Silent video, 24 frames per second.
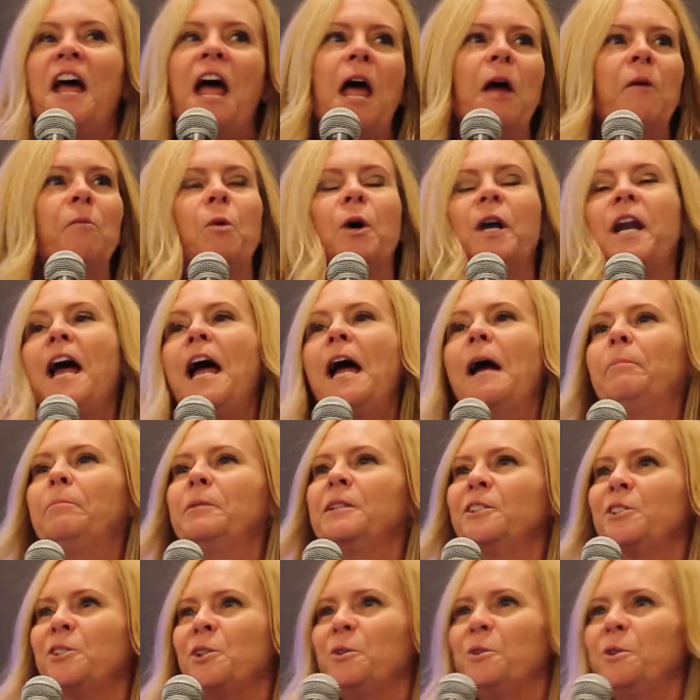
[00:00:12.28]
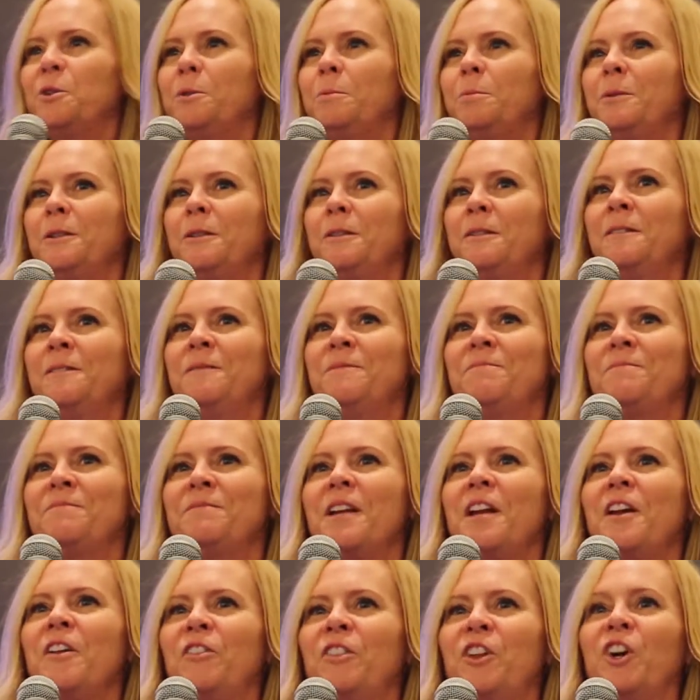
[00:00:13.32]
And what happened to Uber?
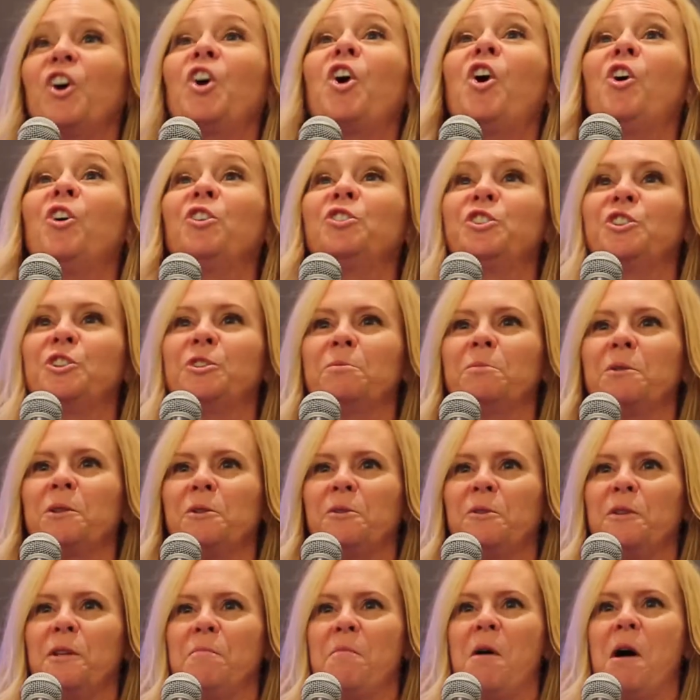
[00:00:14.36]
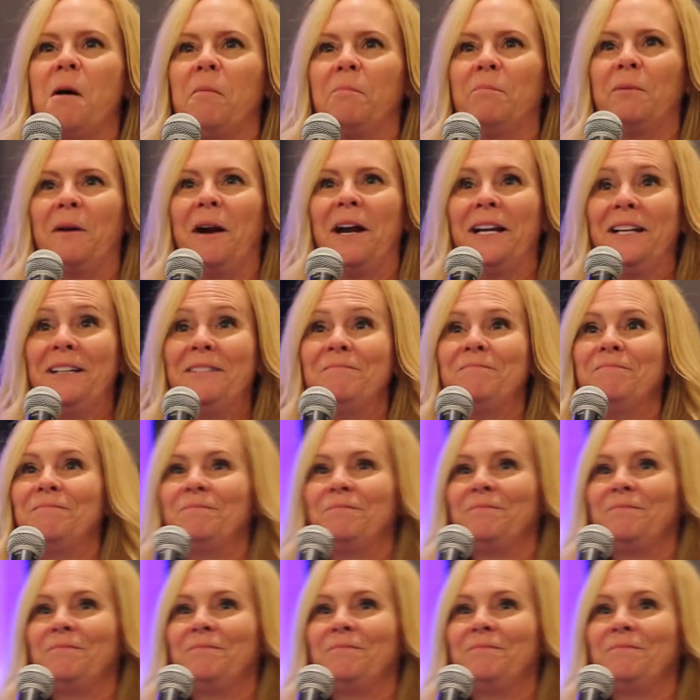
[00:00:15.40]
Their culture blew them up, right?